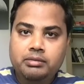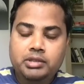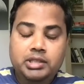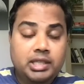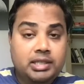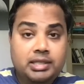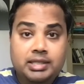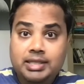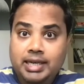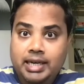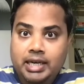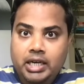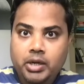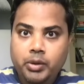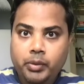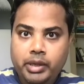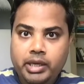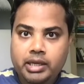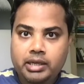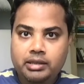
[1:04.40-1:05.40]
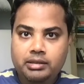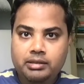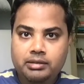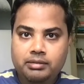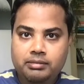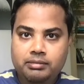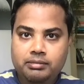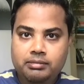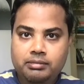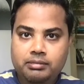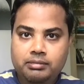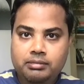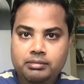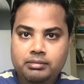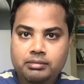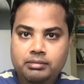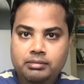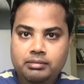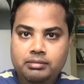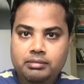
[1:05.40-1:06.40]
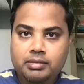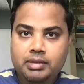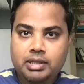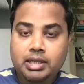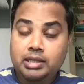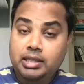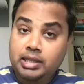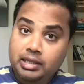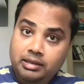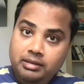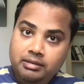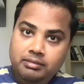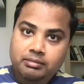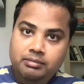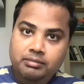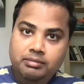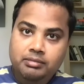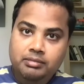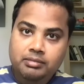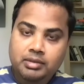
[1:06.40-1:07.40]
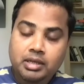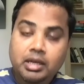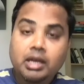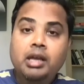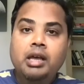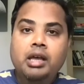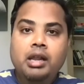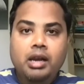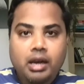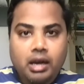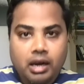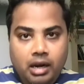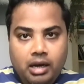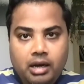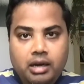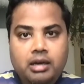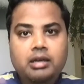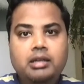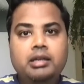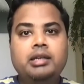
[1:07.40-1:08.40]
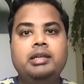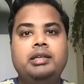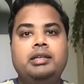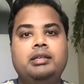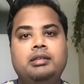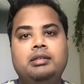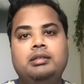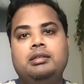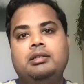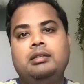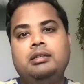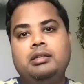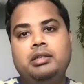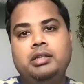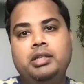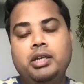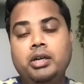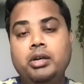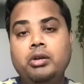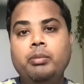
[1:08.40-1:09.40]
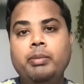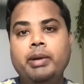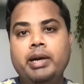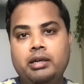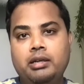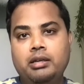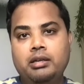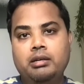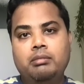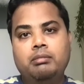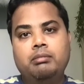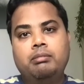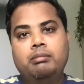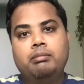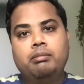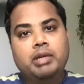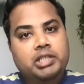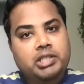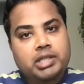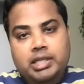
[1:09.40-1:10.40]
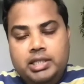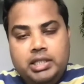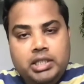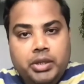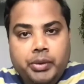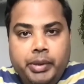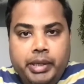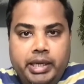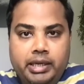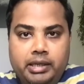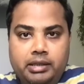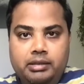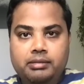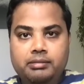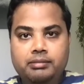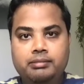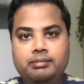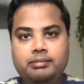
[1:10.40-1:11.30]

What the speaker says: just start doing it, and then learn it to do better by just doing it,